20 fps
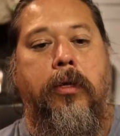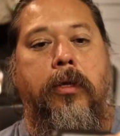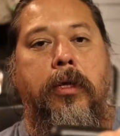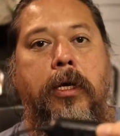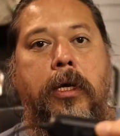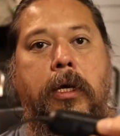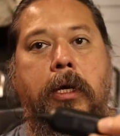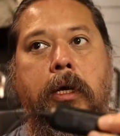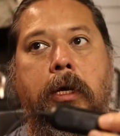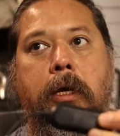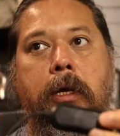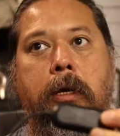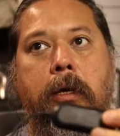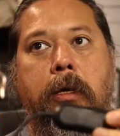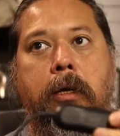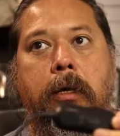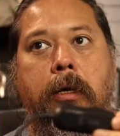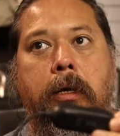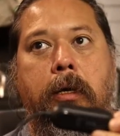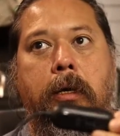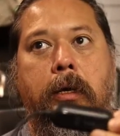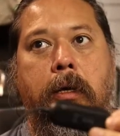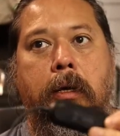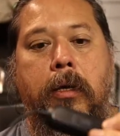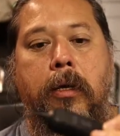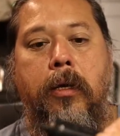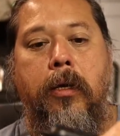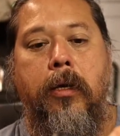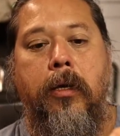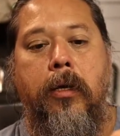the,
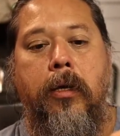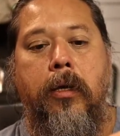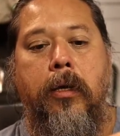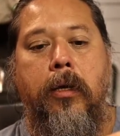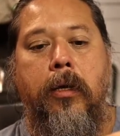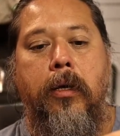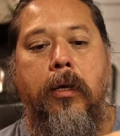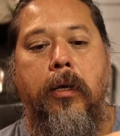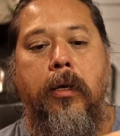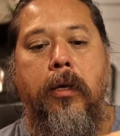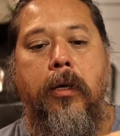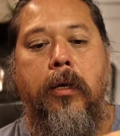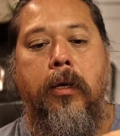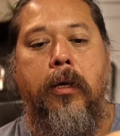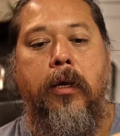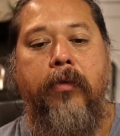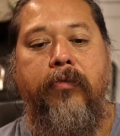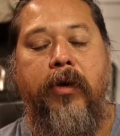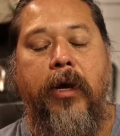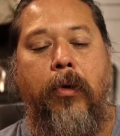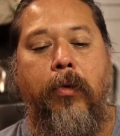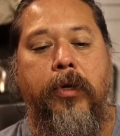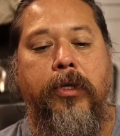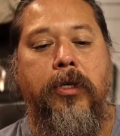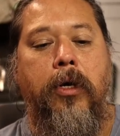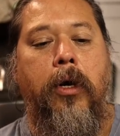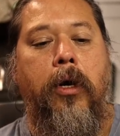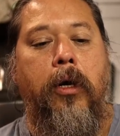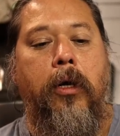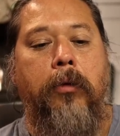I forgot what it's
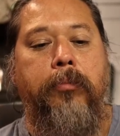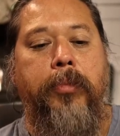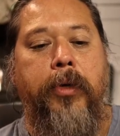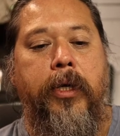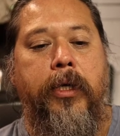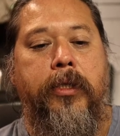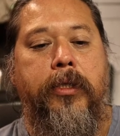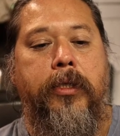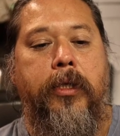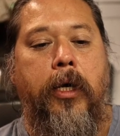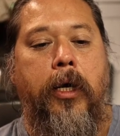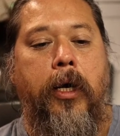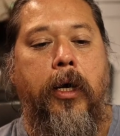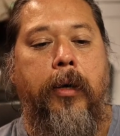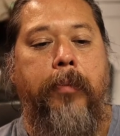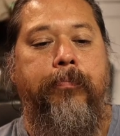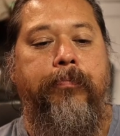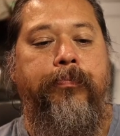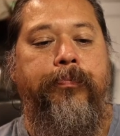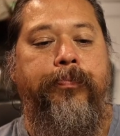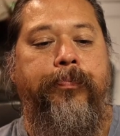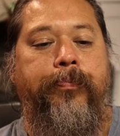called, but it's what's